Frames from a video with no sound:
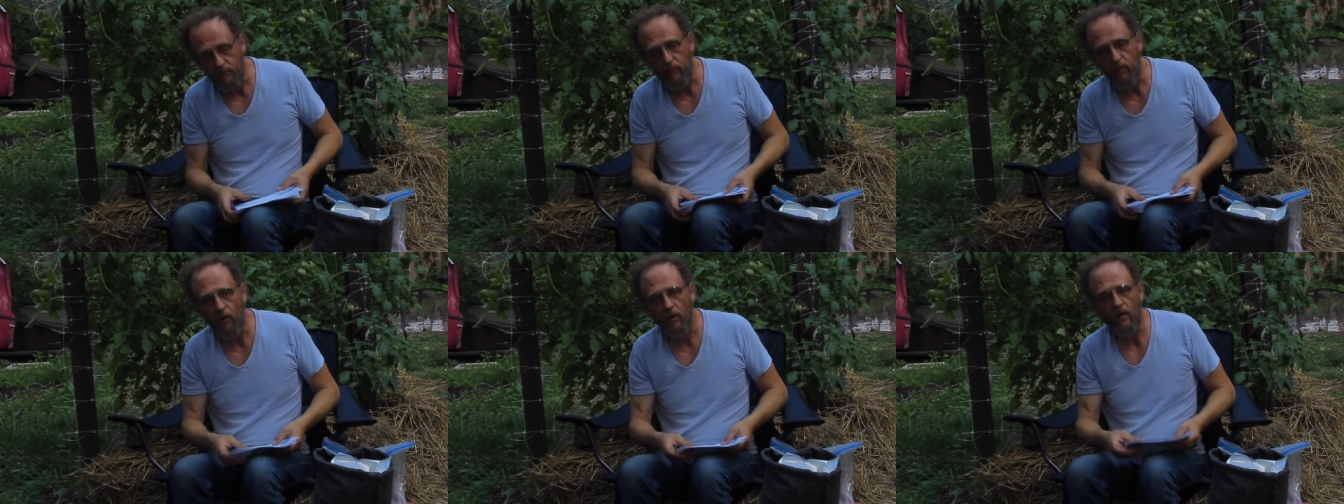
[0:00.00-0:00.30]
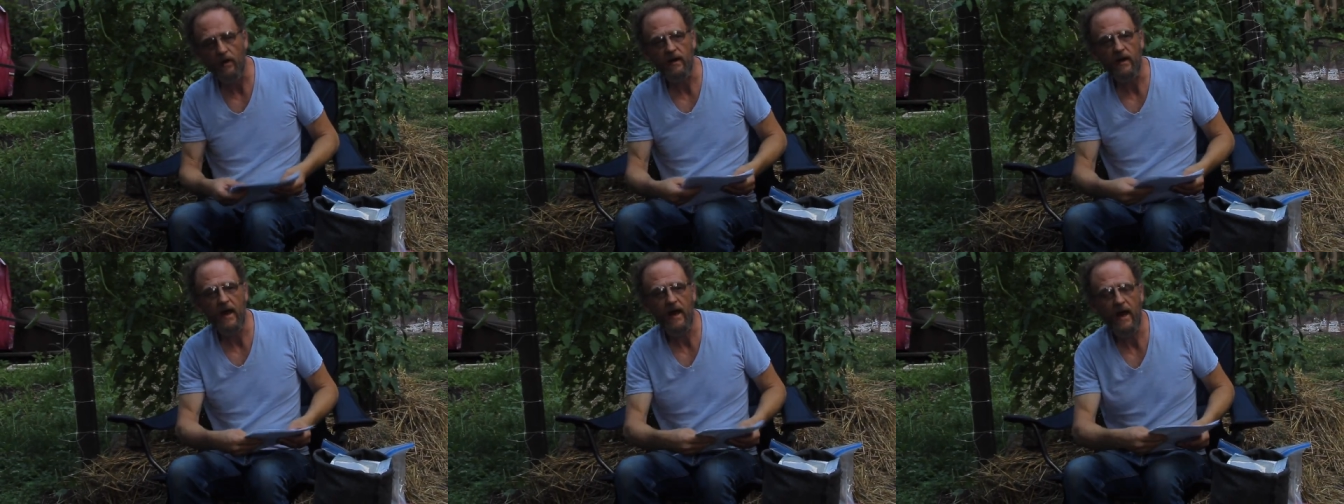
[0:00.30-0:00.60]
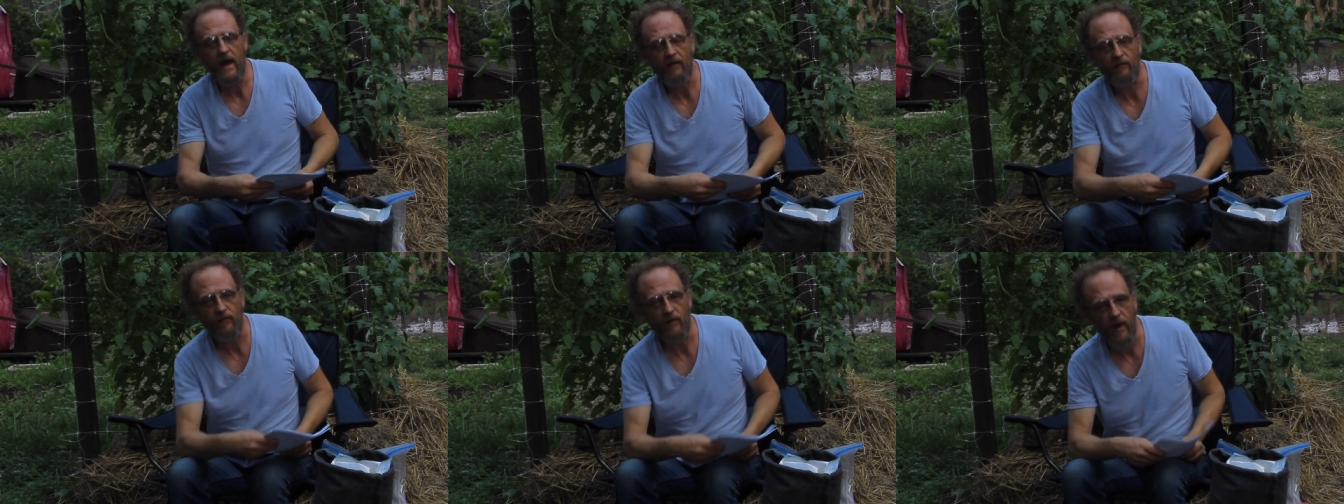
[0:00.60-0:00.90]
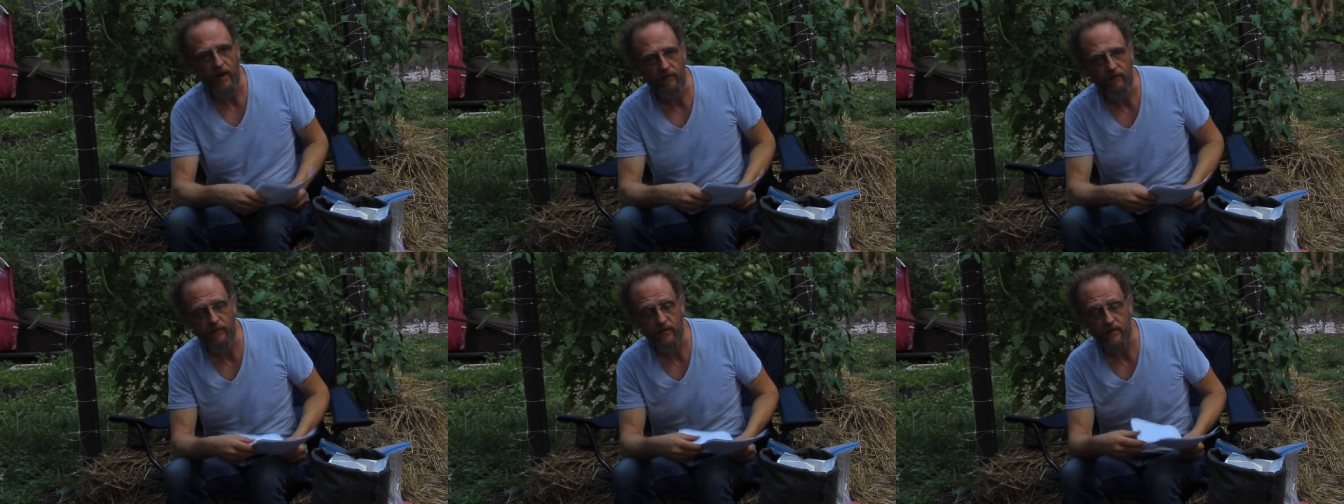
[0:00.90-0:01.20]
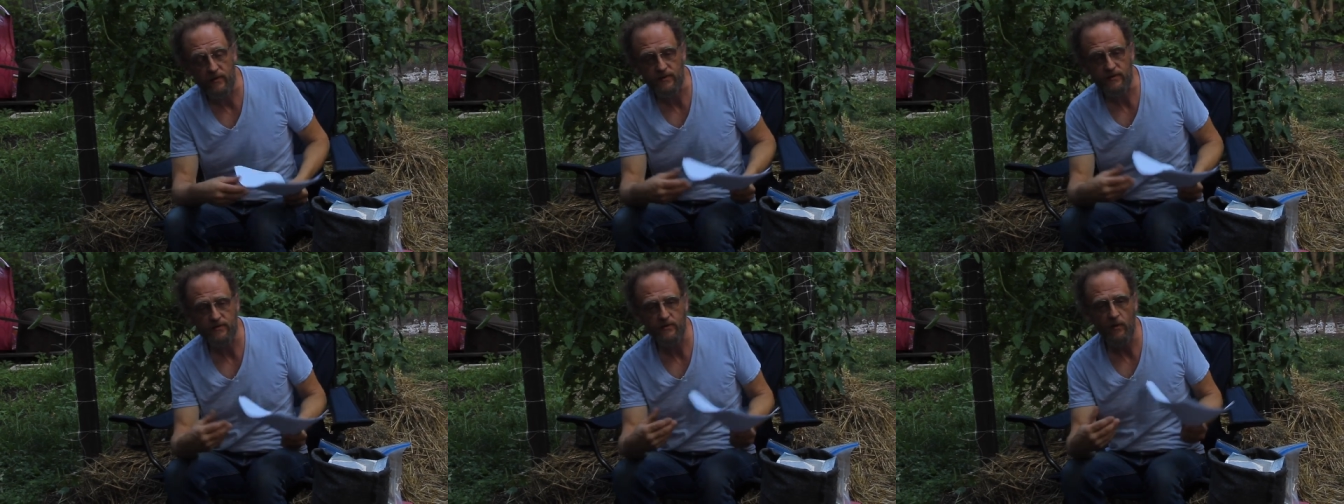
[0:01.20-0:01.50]
important to have life in
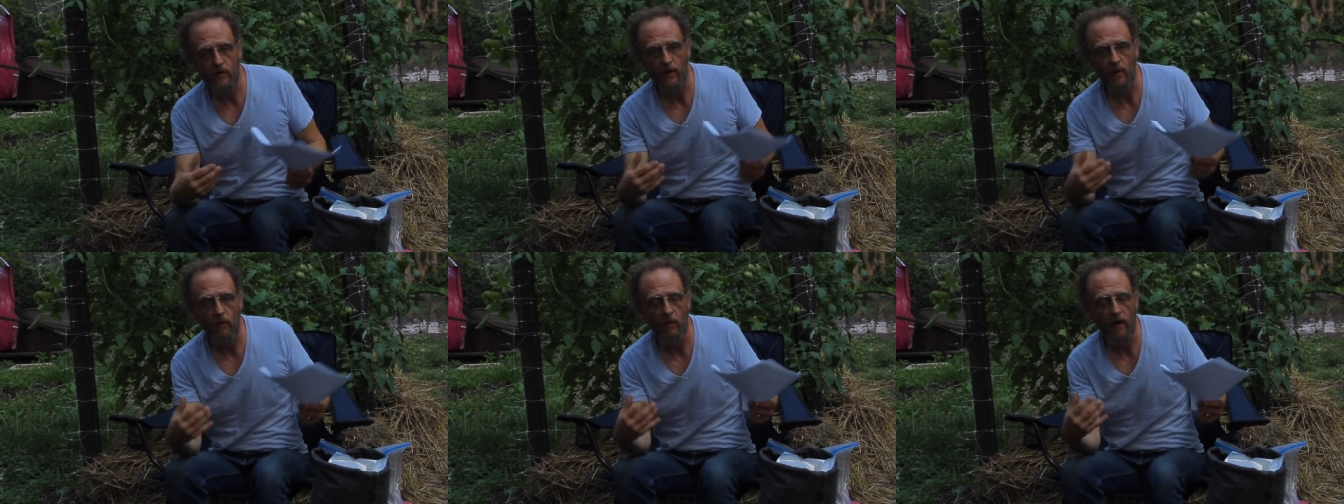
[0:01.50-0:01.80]
your soil?